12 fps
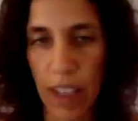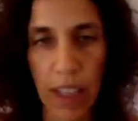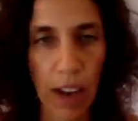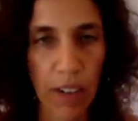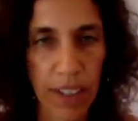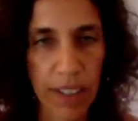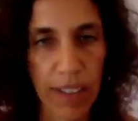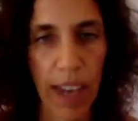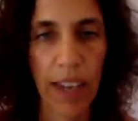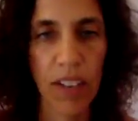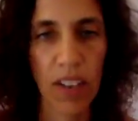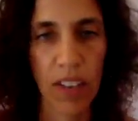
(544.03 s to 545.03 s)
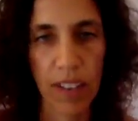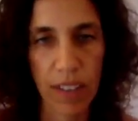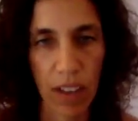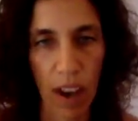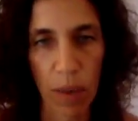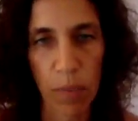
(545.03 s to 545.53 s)
the clary sage and the
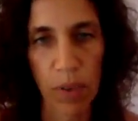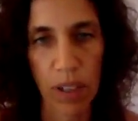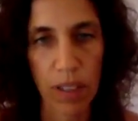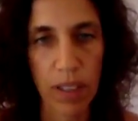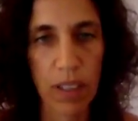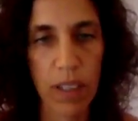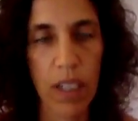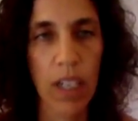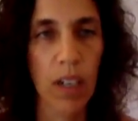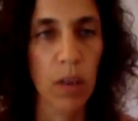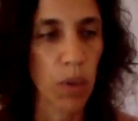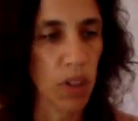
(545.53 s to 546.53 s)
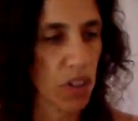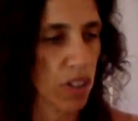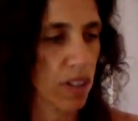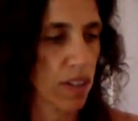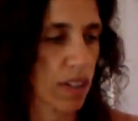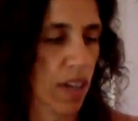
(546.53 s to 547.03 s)
cypress, which
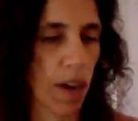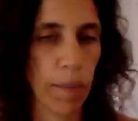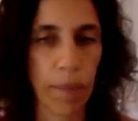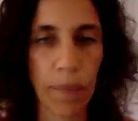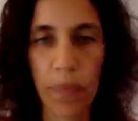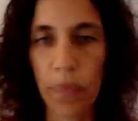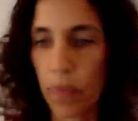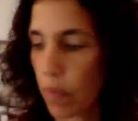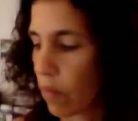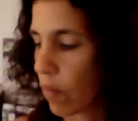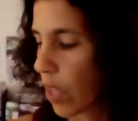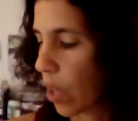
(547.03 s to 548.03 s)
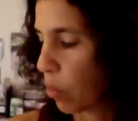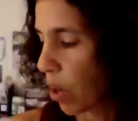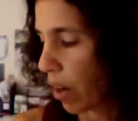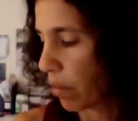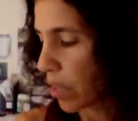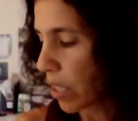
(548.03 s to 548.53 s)
is what
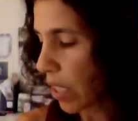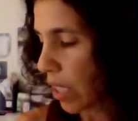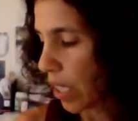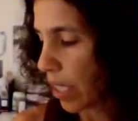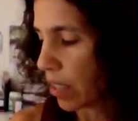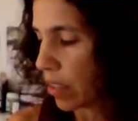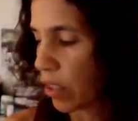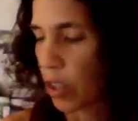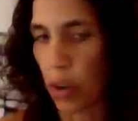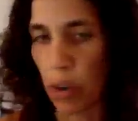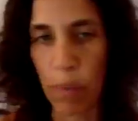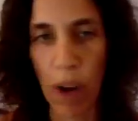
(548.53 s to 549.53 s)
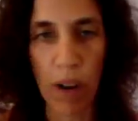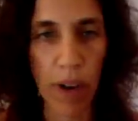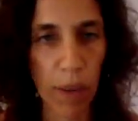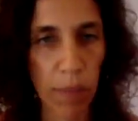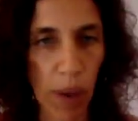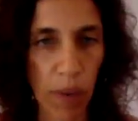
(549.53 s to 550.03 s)
I really need, you know,
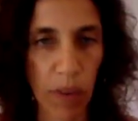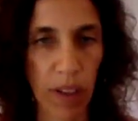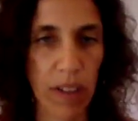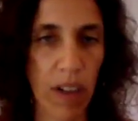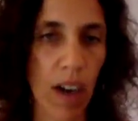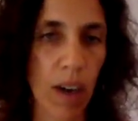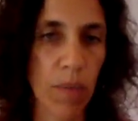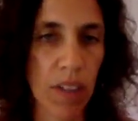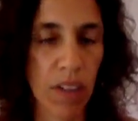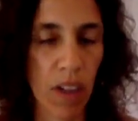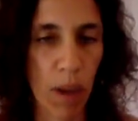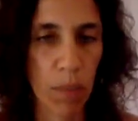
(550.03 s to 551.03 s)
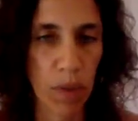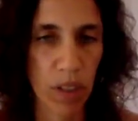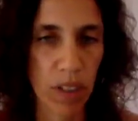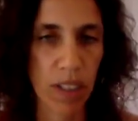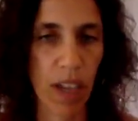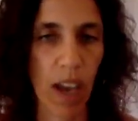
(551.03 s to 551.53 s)
around monthly time, the
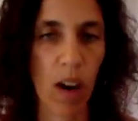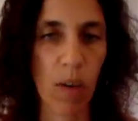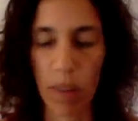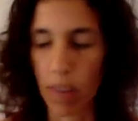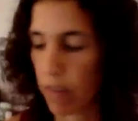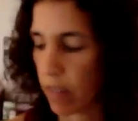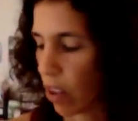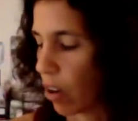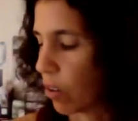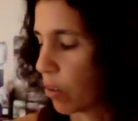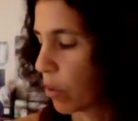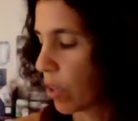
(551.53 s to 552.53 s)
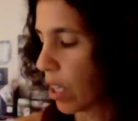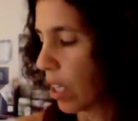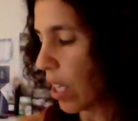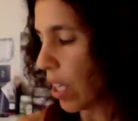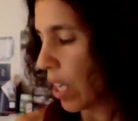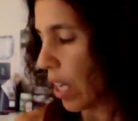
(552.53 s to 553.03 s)
cypress to help with flow.
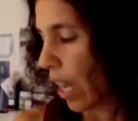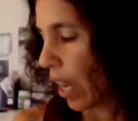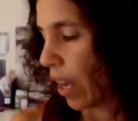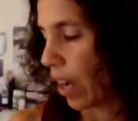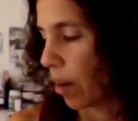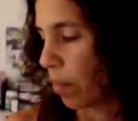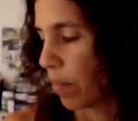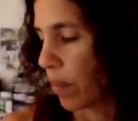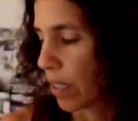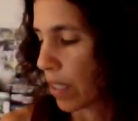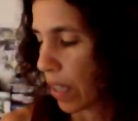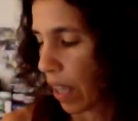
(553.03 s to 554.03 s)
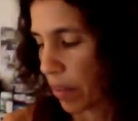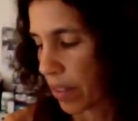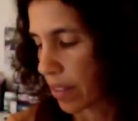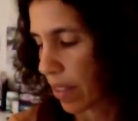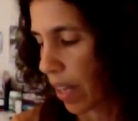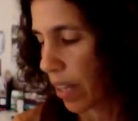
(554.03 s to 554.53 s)
Clary
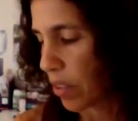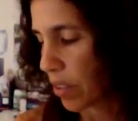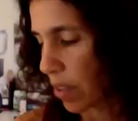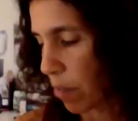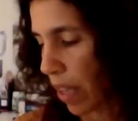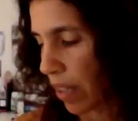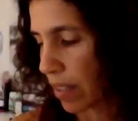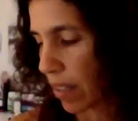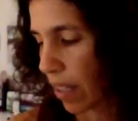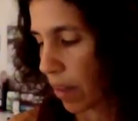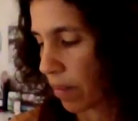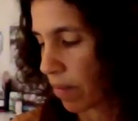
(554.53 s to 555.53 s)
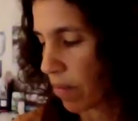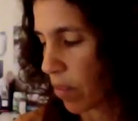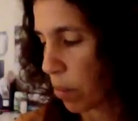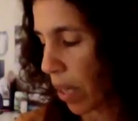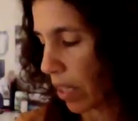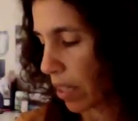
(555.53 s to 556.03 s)
sage is amazing for
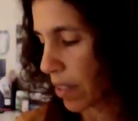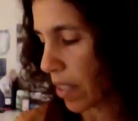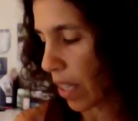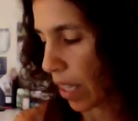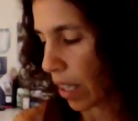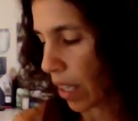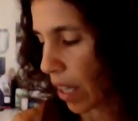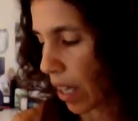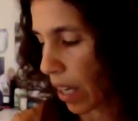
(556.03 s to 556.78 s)
balancing